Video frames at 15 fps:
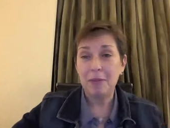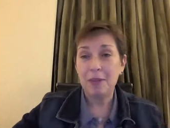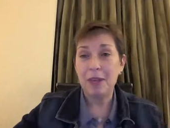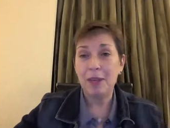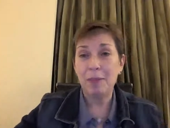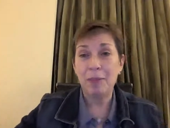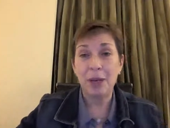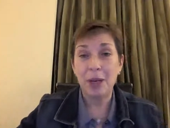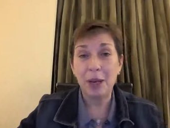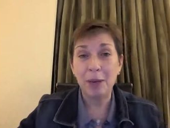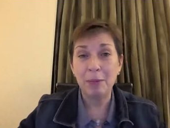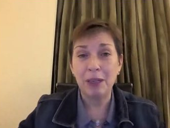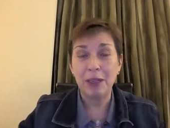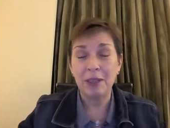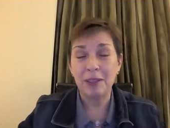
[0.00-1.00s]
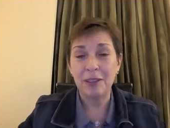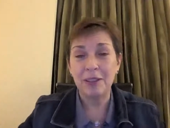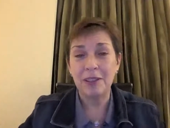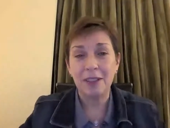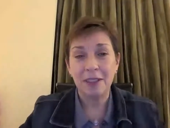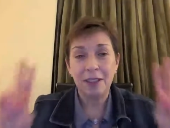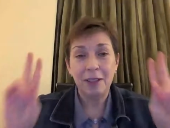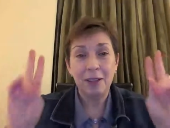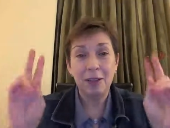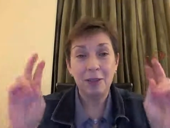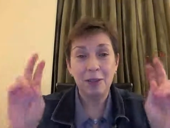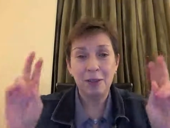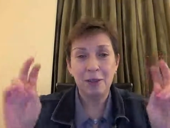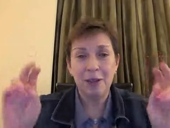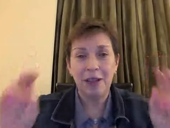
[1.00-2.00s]
then by all means,
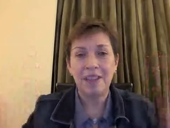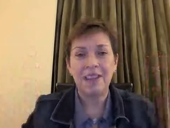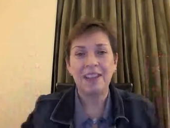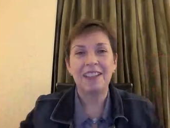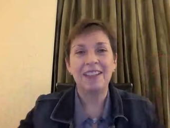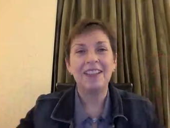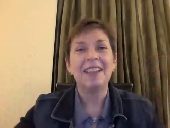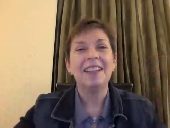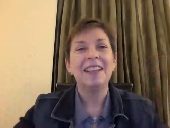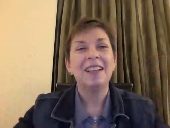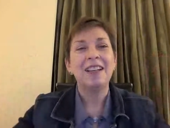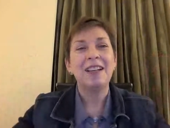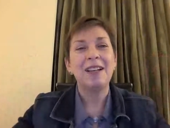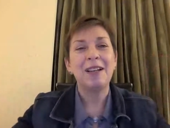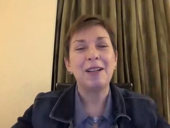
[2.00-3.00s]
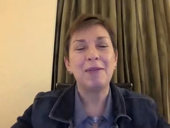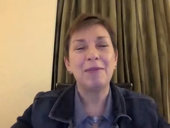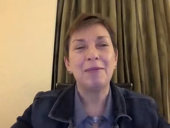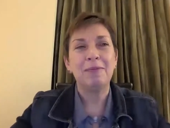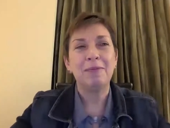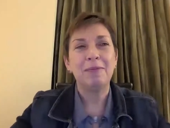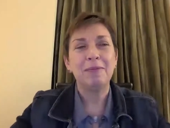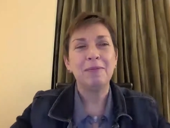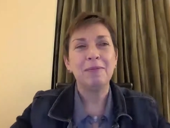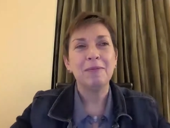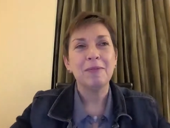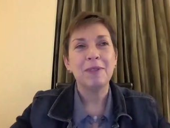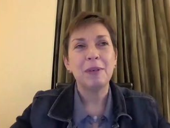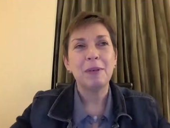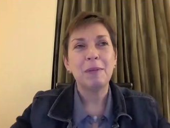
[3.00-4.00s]
do nothing. Um,
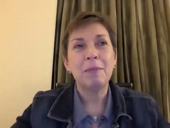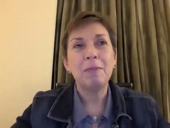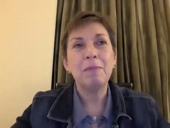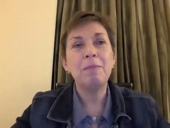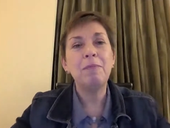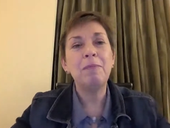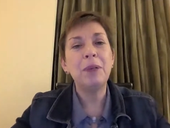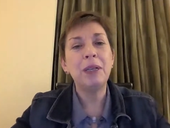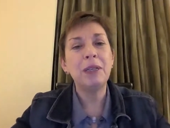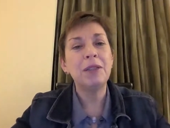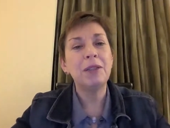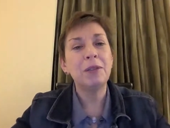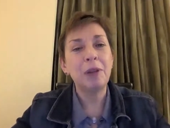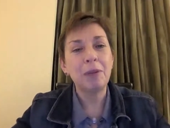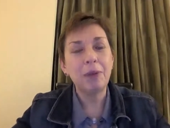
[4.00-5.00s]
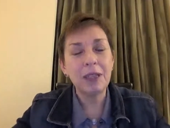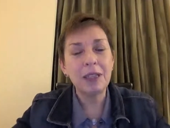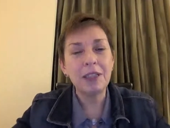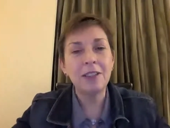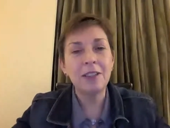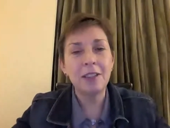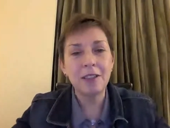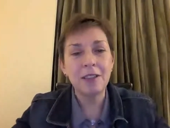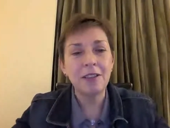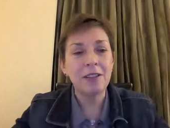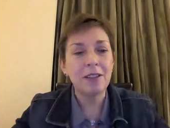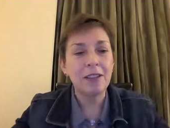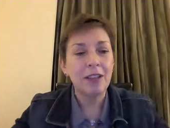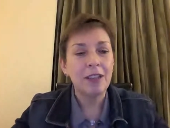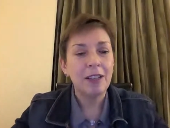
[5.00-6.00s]
but so I want to just
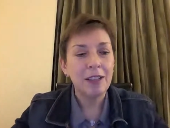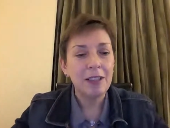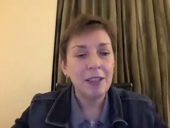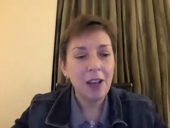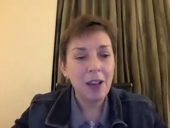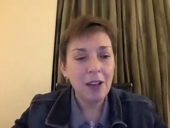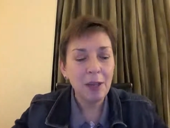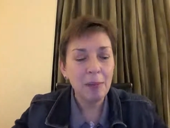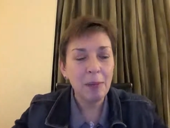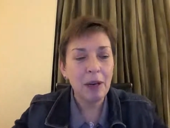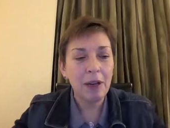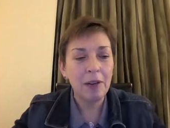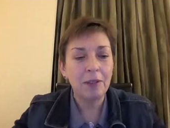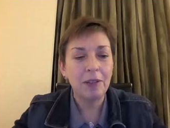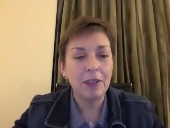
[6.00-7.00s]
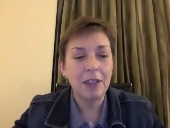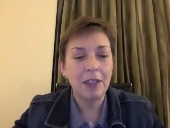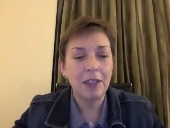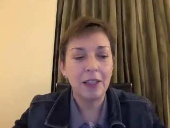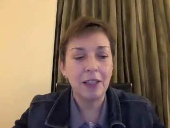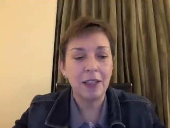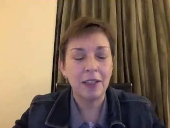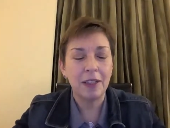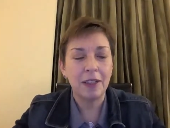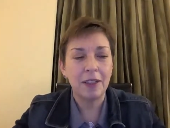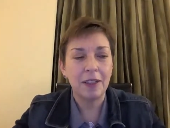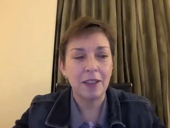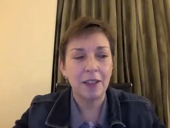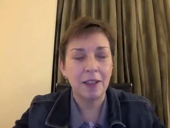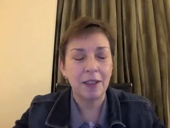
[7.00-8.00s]
talk about the
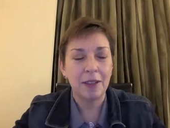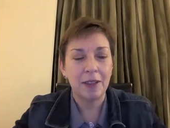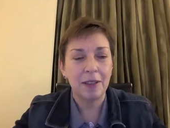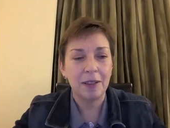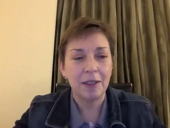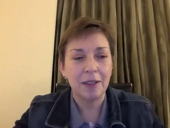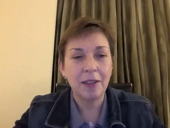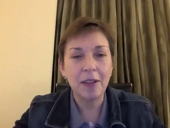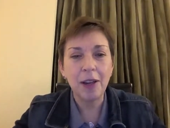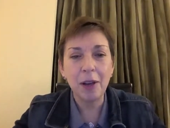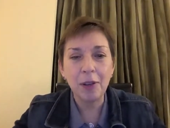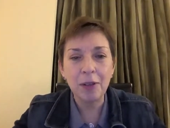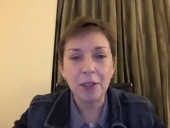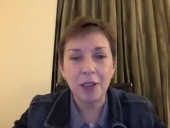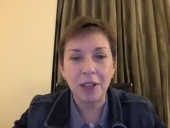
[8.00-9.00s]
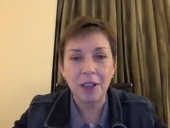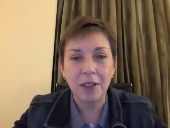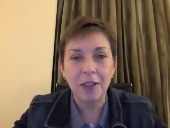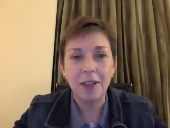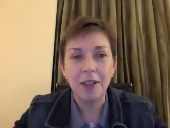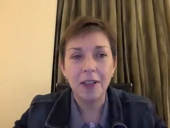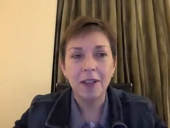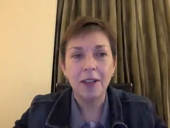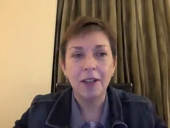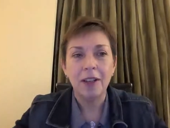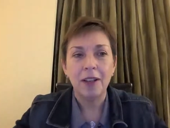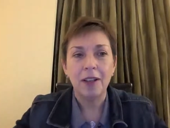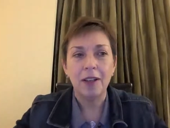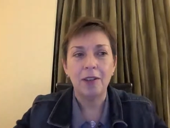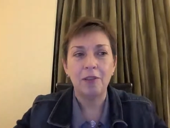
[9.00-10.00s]
uh, culture
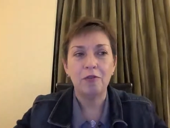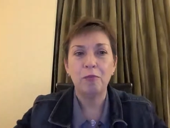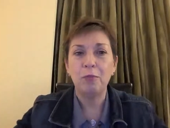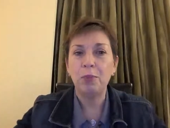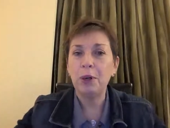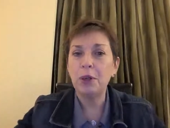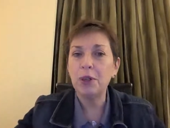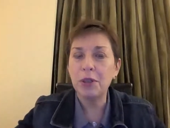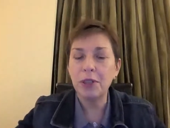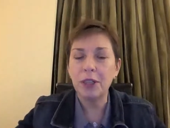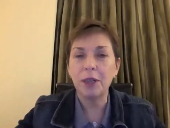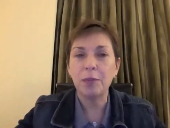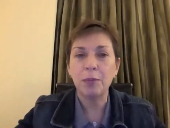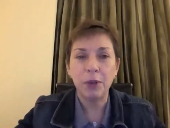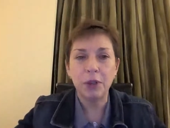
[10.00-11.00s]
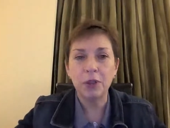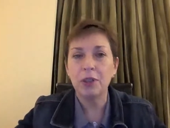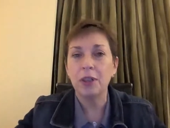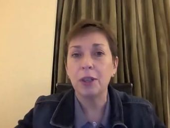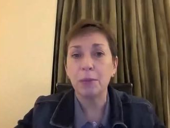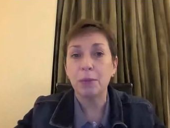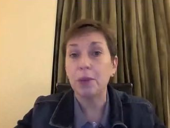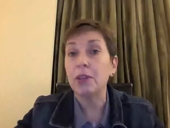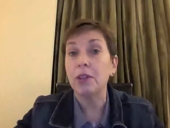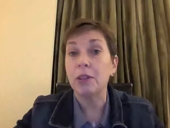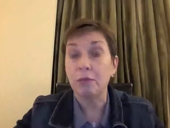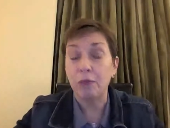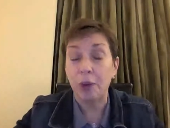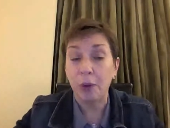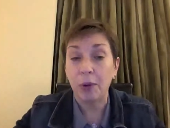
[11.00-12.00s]
of pushing and pushing and
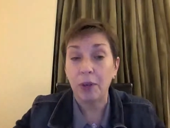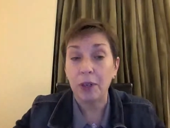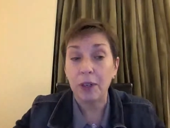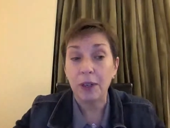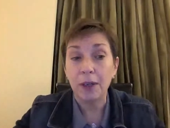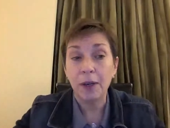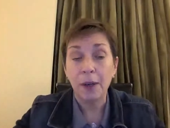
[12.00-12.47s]
pushing forward.